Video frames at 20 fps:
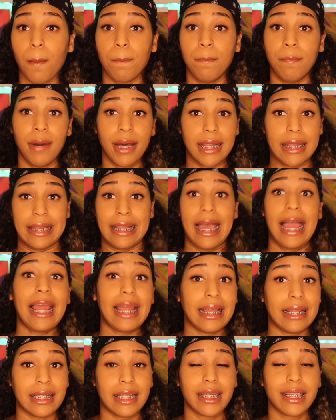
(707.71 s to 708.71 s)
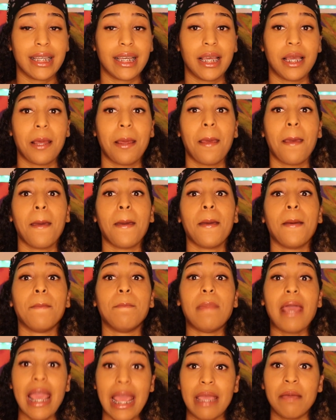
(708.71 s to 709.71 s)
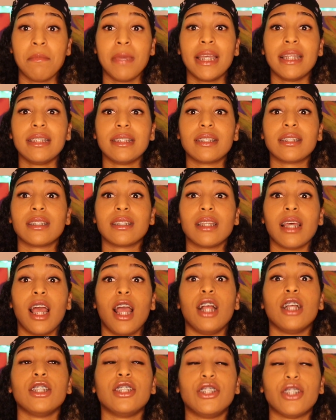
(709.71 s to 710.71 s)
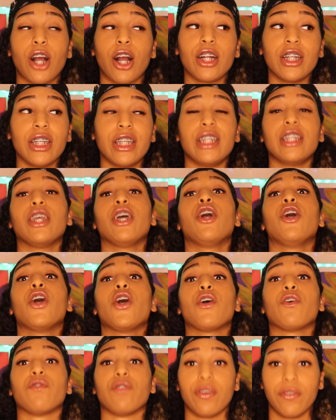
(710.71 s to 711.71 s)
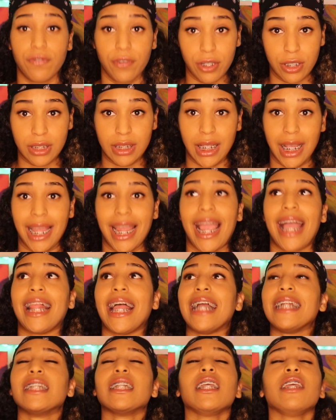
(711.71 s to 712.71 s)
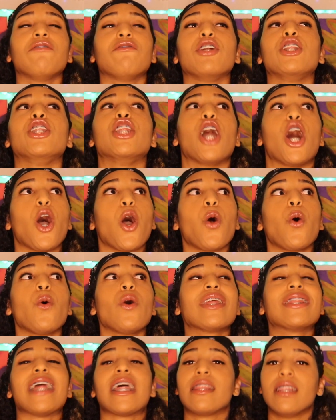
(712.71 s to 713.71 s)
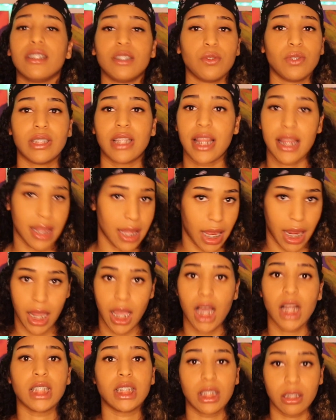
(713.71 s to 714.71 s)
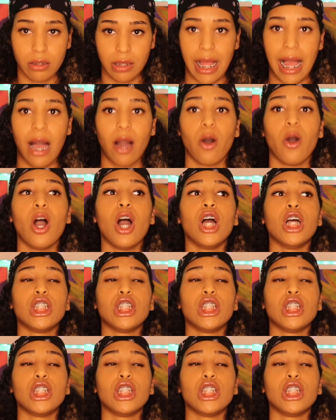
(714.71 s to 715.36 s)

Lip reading: But then payments started reversing, and I didn't even know that this was a thing until now.